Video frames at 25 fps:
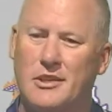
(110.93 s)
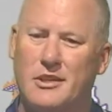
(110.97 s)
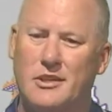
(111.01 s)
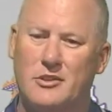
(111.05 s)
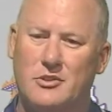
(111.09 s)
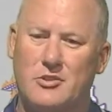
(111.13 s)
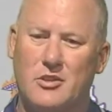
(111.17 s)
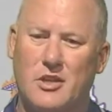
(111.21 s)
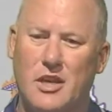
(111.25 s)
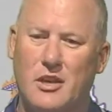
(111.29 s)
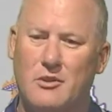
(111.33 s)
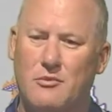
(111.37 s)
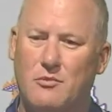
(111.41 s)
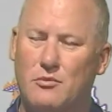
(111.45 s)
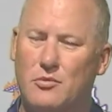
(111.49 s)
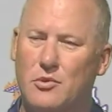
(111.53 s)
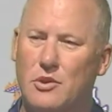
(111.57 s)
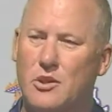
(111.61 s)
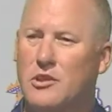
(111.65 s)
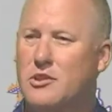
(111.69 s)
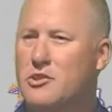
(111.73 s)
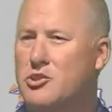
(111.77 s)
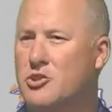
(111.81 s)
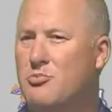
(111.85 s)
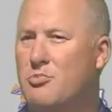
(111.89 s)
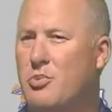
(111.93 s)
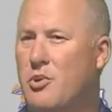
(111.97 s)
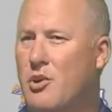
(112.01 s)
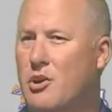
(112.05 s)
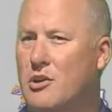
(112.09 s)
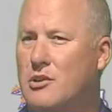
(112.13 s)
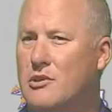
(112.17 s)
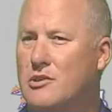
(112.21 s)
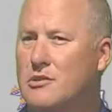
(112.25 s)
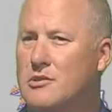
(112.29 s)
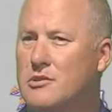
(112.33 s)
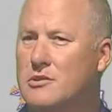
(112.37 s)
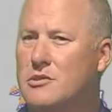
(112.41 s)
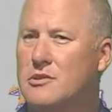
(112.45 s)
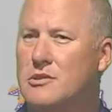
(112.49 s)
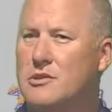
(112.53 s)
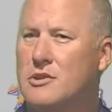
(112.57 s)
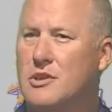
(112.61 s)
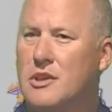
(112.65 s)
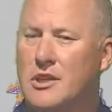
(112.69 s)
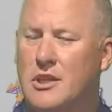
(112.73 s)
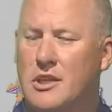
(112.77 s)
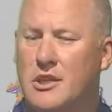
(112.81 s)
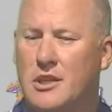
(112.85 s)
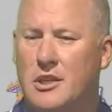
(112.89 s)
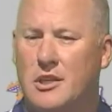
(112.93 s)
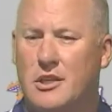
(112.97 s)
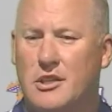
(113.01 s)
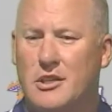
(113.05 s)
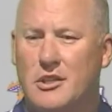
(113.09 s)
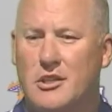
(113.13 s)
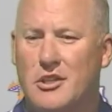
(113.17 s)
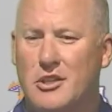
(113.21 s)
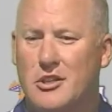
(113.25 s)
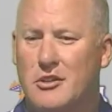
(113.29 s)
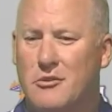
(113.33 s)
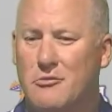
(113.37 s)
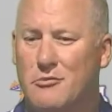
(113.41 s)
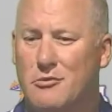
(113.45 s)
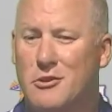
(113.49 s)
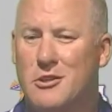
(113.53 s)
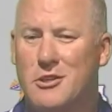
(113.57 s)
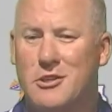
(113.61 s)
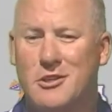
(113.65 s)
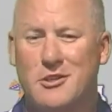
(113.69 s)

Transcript: So that really sparked us. And then,